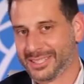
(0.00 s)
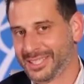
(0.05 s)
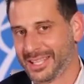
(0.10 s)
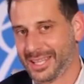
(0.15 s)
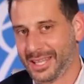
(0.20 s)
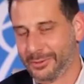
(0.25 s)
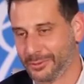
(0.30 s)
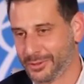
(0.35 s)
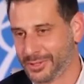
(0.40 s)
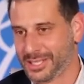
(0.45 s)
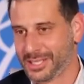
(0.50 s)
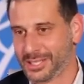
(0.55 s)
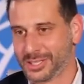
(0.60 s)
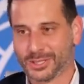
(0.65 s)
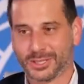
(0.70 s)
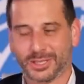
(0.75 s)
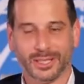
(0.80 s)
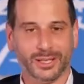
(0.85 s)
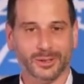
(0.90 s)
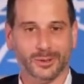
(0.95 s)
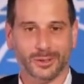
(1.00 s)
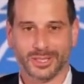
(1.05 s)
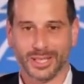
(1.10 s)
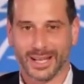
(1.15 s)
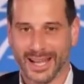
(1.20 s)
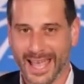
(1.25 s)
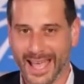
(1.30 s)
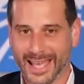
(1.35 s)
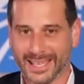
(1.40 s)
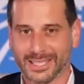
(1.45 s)
that facetiously or
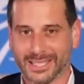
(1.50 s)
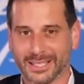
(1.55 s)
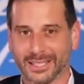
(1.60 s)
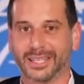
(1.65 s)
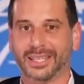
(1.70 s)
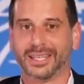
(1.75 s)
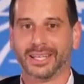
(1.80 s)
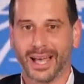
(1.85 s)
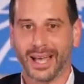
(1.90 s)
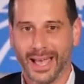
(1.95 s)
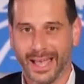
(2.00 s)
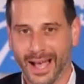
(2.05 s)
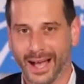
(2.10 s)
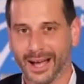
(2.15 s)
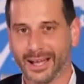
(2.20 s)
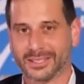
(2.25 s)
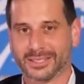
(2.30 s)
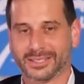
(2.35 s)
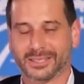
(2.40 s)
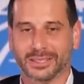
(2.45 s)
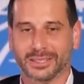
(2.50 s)
sarcastically. I honestly